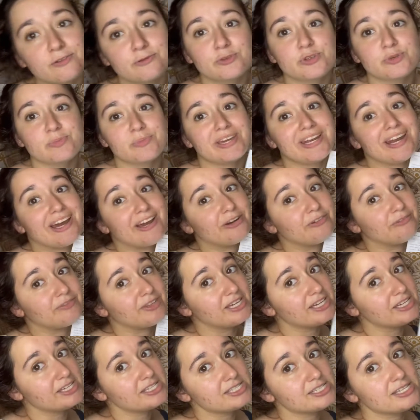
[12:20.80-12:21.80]
was made out of
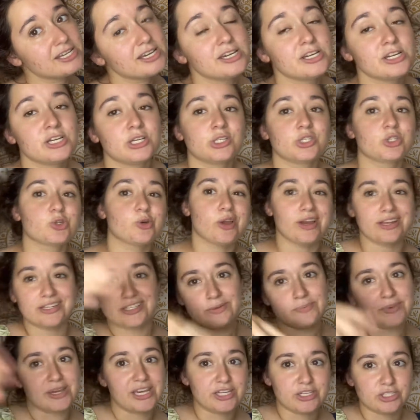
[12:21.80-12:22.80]
this. So I had to
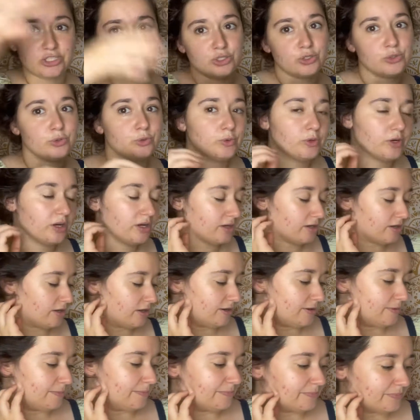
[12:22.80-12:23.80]
make new
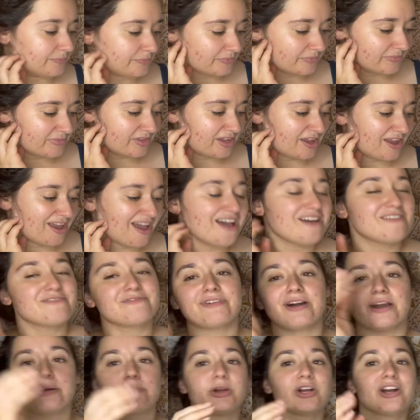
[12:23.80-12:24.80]

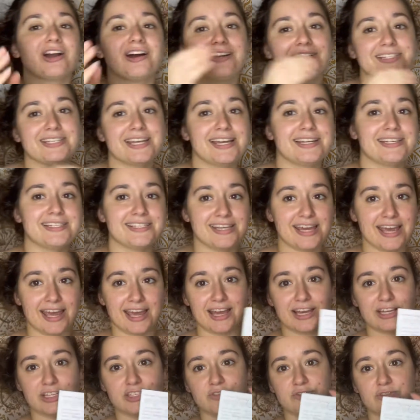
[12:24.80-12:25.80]
fiber content
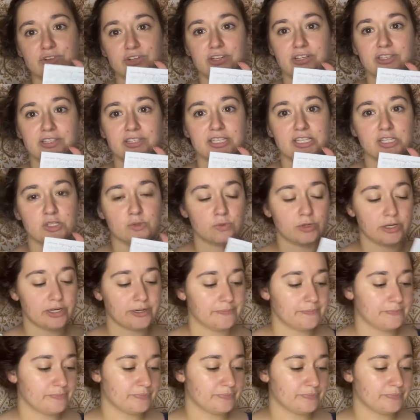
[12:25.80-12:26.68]
tags for this one.